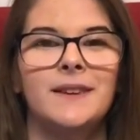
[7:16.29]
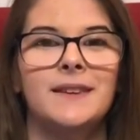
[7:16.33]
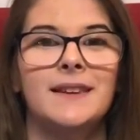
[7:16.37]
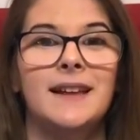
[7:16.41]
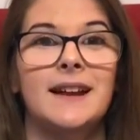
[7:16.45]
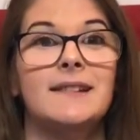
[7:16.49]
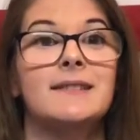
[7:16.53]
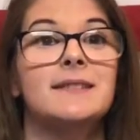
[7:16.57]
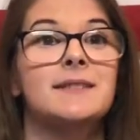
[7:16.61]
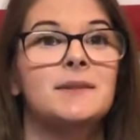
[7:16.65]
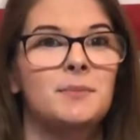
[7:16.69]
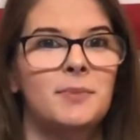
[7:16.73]

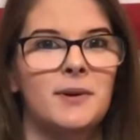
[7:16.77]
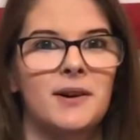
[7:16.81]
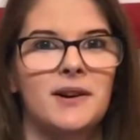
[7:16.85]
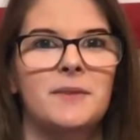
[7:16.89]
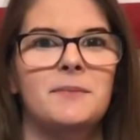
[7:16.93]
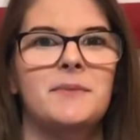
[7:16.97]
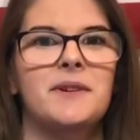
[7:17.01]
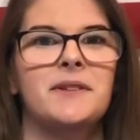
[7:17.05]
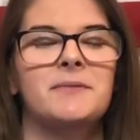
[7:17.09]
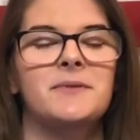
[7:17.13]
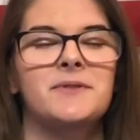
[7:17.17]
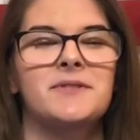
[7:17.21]
That is a part
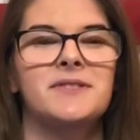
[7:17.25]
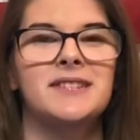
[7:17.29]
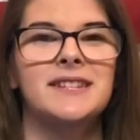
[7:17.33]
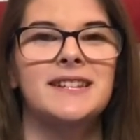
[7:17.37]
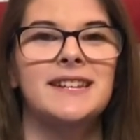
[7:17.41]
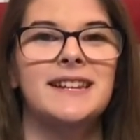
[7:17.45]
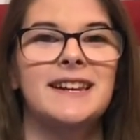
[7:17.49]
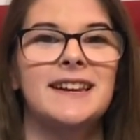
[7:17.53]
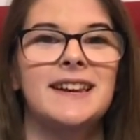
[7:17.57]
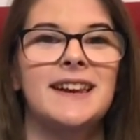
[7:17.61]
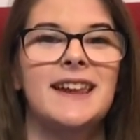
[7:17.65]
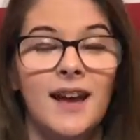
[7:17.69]
of my
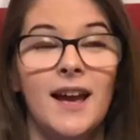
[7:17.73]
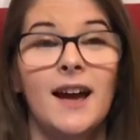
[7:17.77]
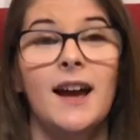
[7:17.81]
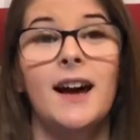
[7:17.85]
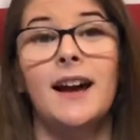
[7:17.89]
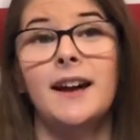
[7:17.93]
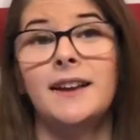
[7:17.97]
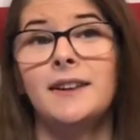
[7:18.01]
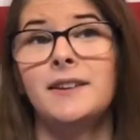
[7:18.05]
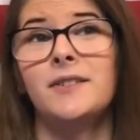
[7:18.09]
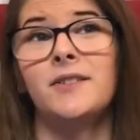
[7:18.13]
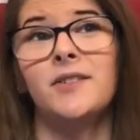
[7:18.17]
routine.
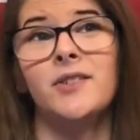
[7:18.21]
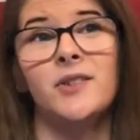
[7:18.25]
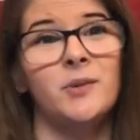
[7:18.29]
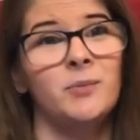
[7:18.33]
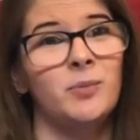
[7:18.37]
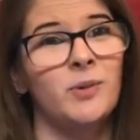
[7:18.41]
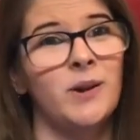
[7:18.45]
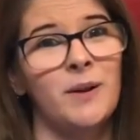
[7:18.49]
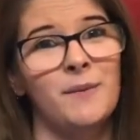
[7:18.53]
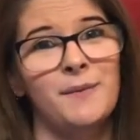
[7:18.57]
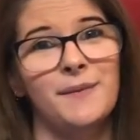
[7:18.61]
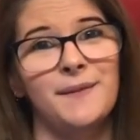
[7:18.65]
I know
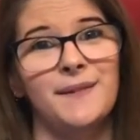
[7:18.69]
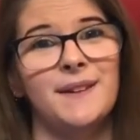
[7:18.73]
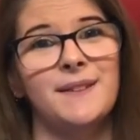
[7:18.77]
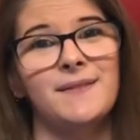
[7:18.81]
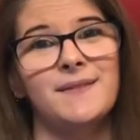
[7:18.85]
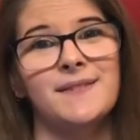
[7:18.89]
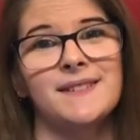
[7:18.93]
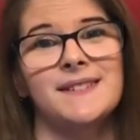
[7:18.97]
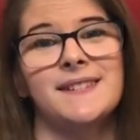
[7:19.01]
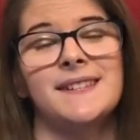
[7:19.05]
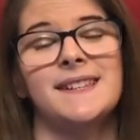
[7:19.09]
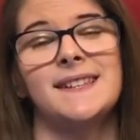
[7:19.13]
they'll probably
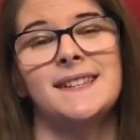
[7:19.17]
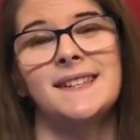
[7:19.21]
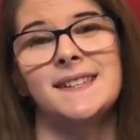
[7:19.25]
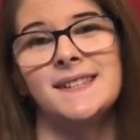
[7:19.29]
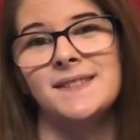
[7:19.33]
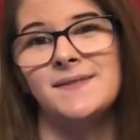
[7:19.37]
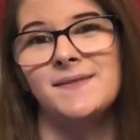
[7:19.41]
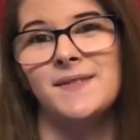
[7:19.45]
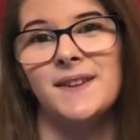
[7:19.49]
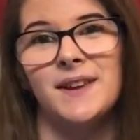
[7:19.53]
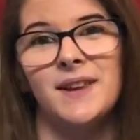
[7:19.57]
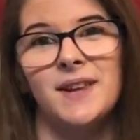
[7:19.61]
never see
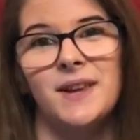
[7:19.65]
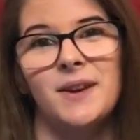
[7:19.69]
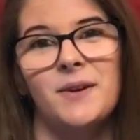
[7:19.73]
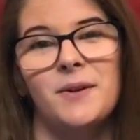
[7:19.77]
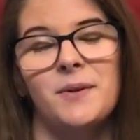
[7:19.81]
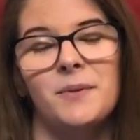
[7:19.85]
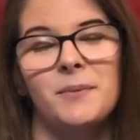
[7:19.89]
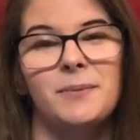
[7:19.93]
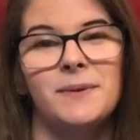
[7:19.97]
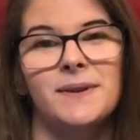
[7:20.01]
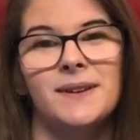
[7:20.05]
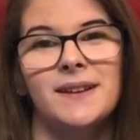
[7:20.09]
this
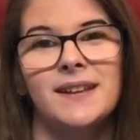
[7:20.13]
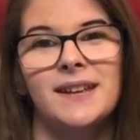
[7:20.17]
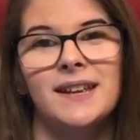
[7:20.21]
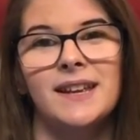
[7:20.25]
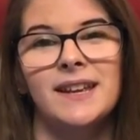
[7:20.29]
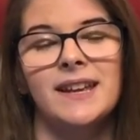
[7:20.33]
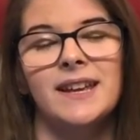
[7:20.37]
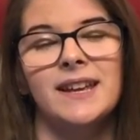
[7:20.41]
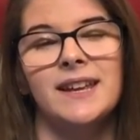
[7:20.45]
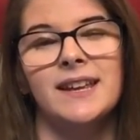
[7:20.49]
video, but